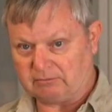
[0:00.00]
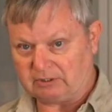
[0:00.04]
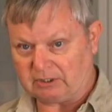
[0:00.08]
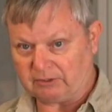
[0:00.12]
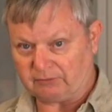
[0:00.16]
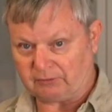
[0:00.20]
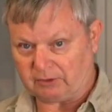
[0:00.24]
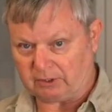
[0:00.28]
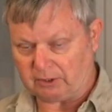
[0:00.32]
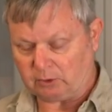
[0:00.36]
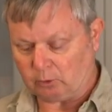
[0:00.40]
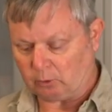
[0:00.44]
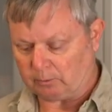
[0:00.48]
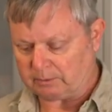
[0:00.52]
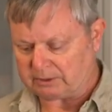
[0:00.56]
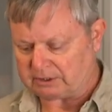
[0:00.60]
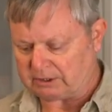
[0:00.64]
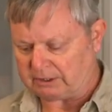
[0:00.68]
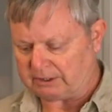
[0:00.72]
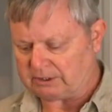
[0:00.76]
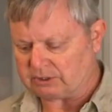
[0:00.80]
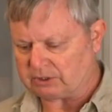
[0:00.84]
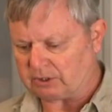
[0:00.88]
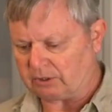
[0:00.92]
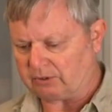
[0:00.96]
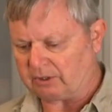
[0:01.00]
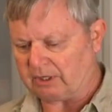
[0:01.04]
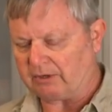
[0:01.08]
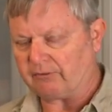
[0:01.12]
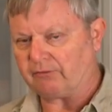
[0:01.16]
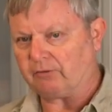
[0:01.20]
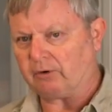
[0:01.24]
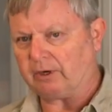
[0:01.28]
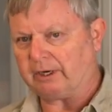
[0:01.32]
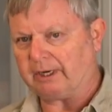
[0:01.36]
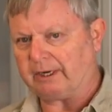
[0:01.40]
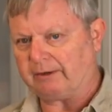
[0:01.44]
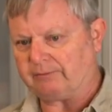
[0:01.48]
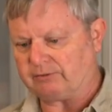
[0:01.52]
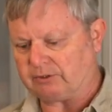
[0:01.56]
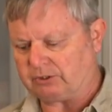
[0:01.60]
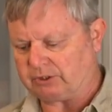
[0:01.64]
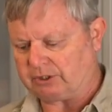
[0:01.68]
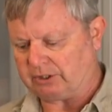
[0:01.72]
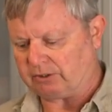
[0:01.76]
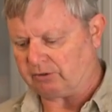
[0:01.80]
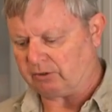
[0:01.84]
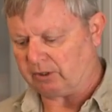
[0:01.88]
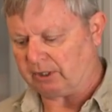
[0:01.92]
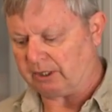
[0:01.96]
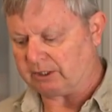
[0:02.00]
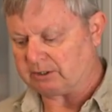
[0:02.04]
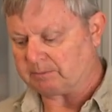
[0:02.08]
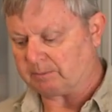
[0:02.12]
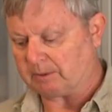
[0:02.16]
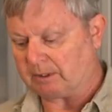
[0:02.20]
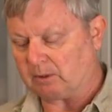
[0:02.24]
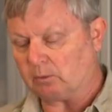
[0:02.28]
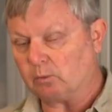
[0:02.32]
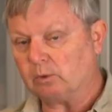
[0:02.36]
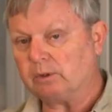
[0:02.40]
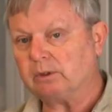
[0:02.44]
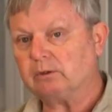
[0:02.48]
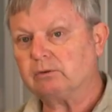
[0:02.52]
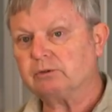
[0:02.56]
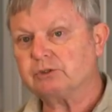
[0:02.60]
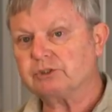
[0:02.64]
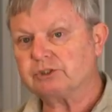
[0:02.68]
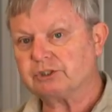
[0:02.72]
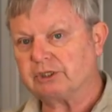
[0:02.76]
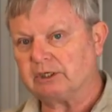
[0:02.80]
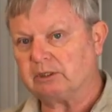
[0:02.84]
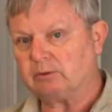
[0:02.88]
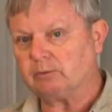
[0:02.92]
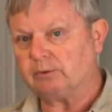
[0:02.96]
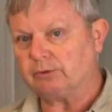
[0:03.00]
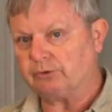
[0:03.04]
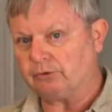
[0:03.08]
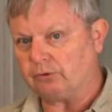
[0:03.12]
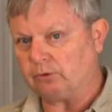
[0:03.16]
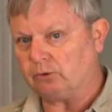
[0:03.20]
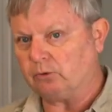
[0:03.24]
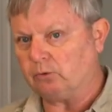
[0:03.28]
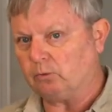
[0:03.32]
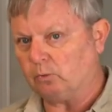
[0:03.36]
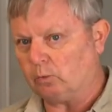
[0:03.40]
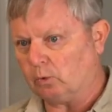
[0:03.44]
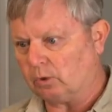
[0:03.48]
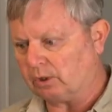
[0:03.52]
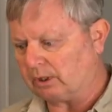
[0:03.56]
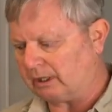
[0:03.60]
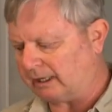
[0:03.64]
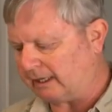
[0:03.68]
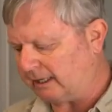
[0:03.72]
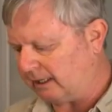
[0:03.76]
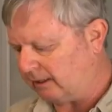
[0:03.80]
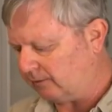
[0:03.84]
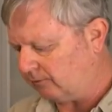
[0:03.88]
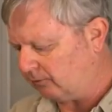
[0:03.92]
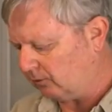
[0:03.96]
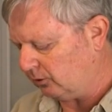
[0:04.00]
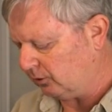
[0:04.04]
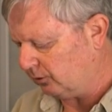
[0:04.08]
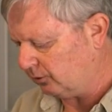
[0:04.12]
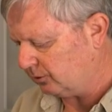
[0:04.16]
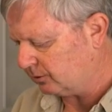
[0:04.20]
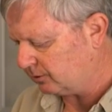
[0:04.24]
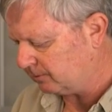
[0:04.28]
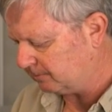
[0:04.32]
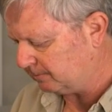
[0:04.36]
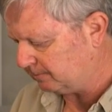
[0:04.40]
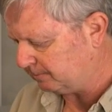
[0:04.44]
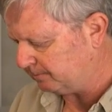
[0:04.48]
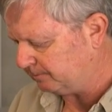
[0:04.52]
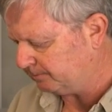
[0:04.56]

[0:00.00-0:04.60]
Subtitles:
differ enormously, so therefore I have to generalize, but I will share with you what I have learned.